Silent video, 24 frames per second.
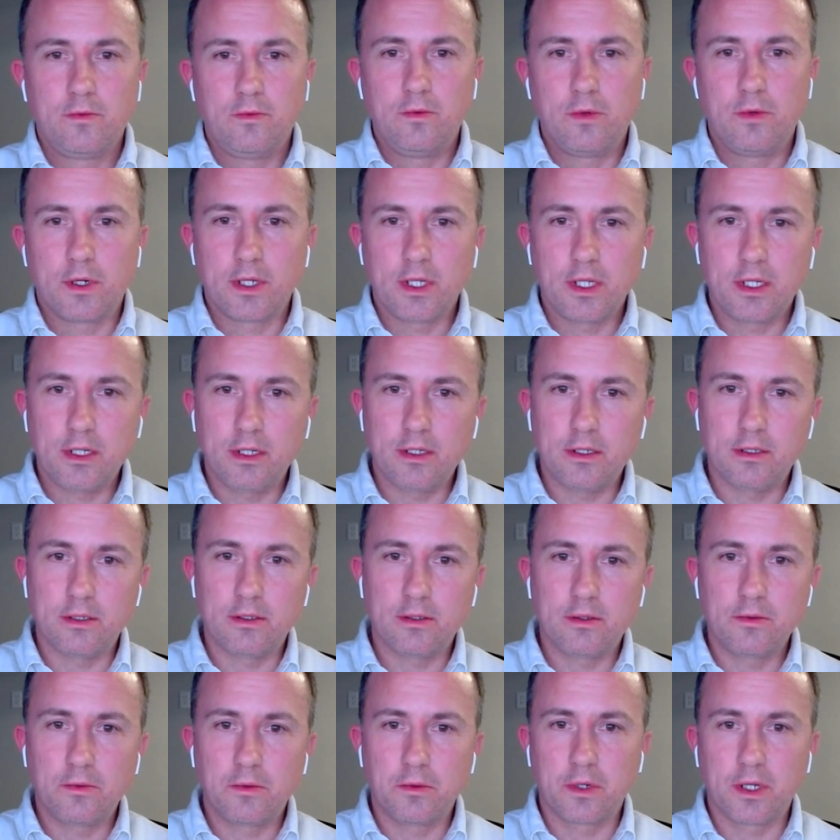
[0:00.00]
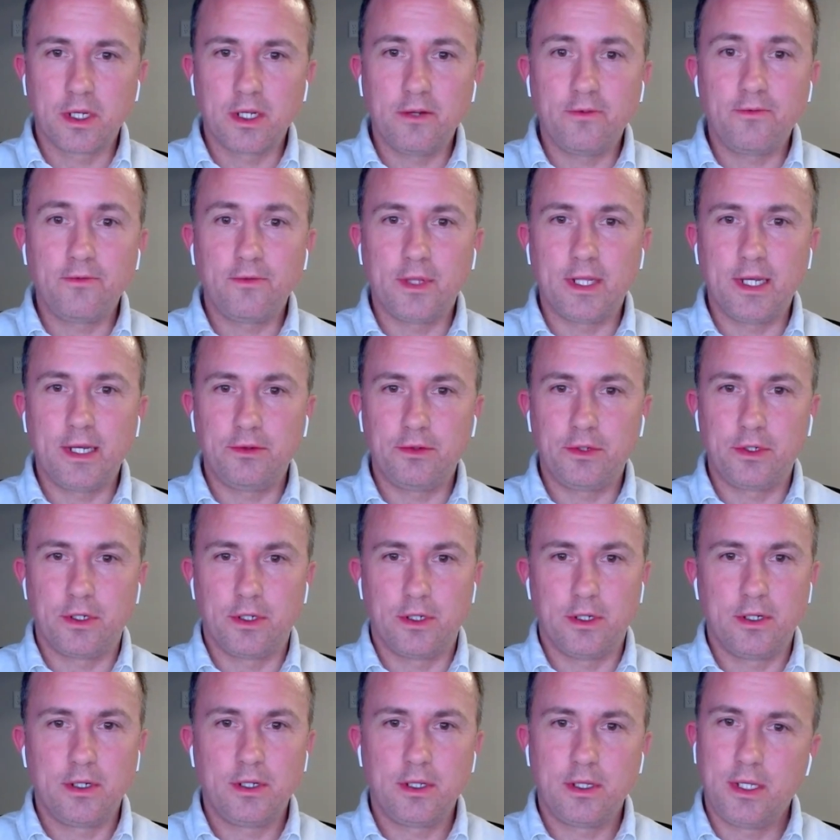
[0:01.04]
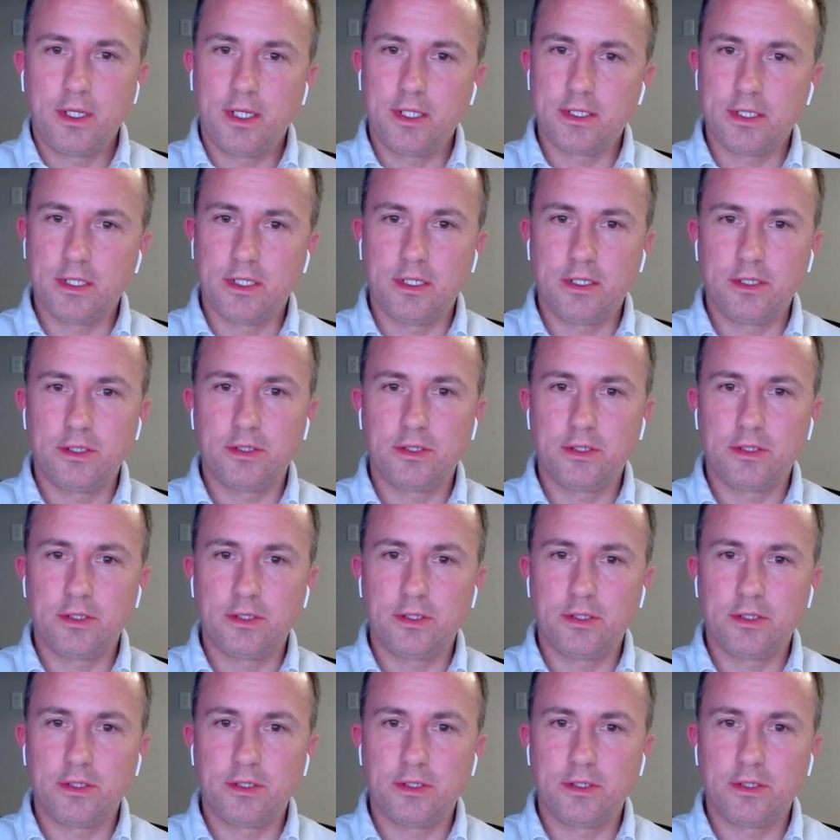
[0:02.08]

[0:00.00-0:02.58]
we're gonna flounder as an